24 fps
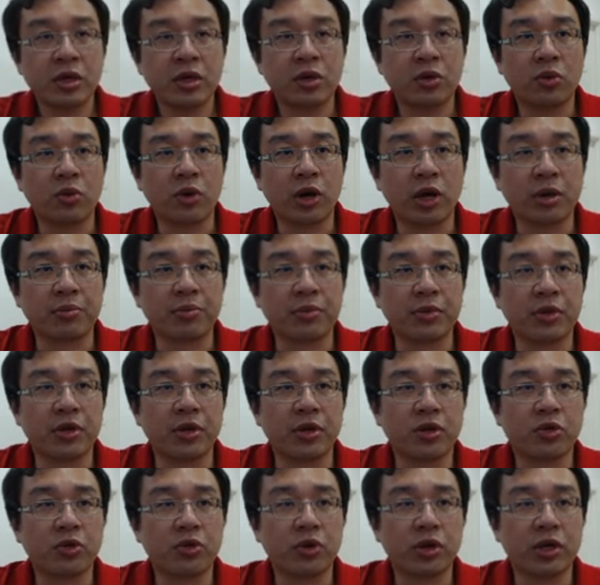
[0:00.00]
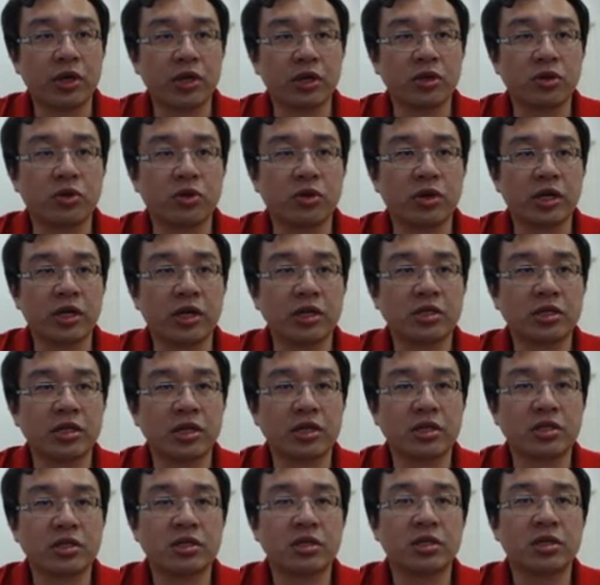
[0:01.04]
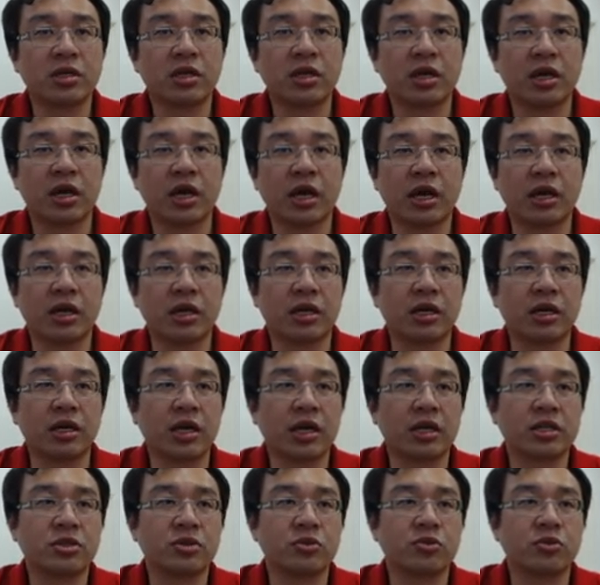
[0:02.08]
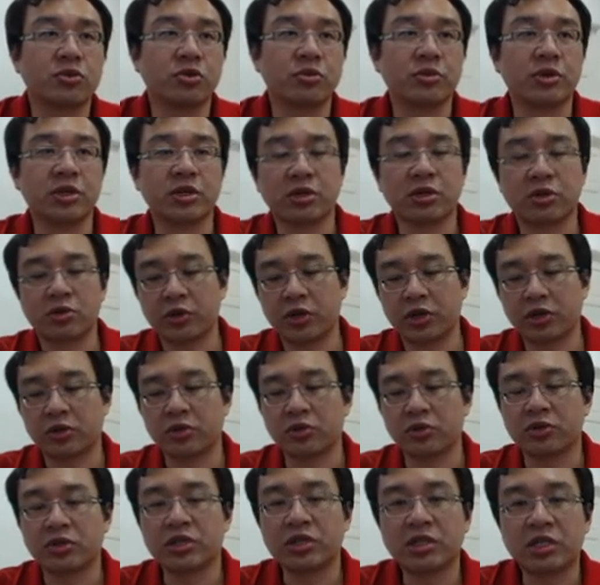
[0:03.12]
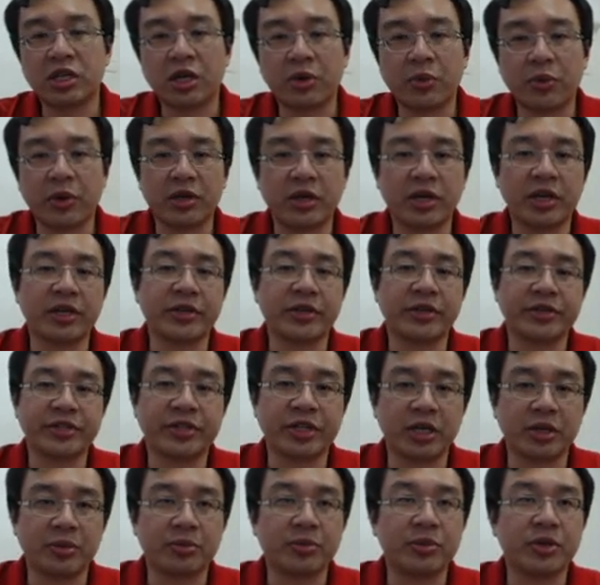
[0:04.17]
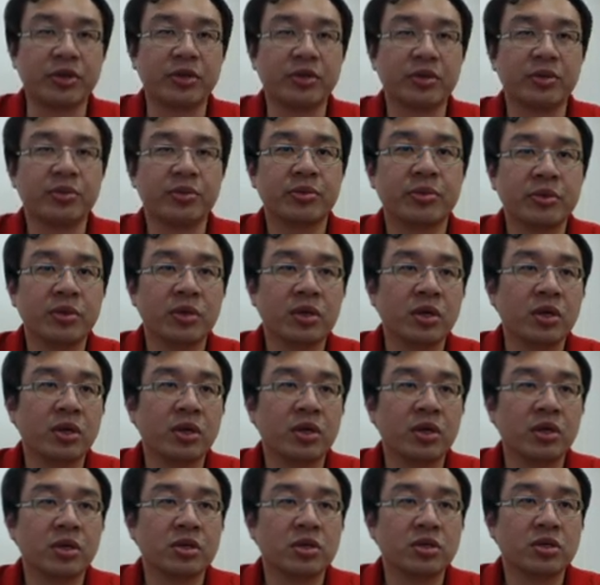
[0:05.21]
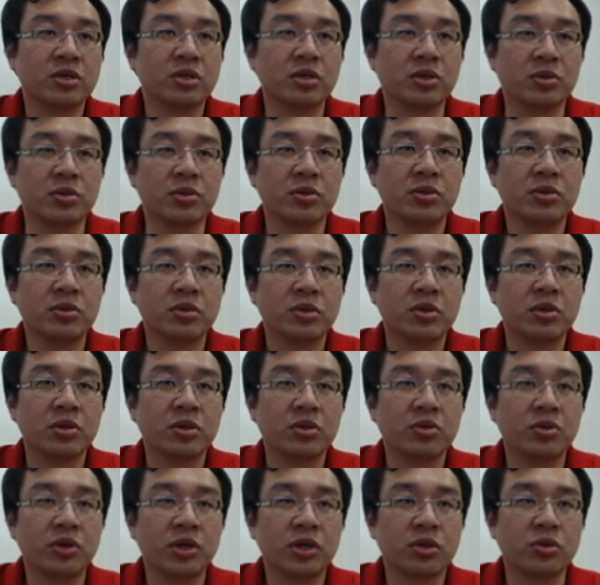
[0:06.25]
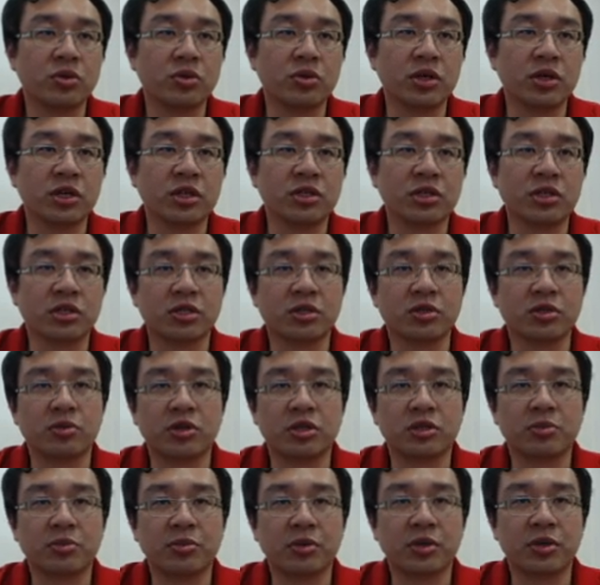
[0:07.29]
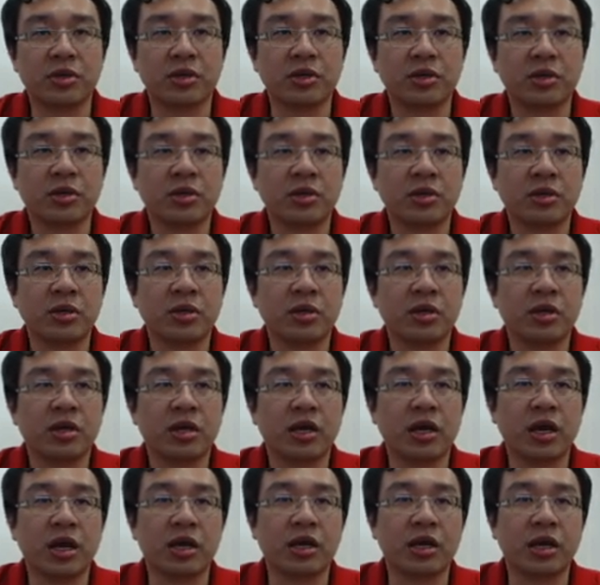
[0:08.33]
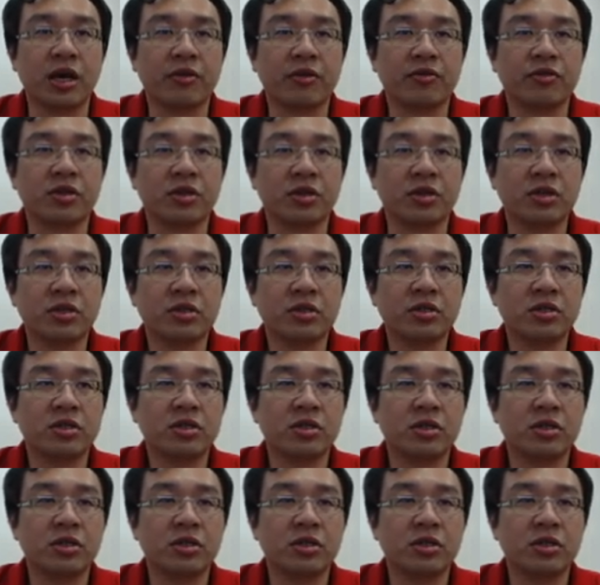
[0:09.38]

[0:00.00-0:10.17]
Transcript: white play queen to h6, and the next will be queen to g7 checkmate. So queen to h6 was played, and after this,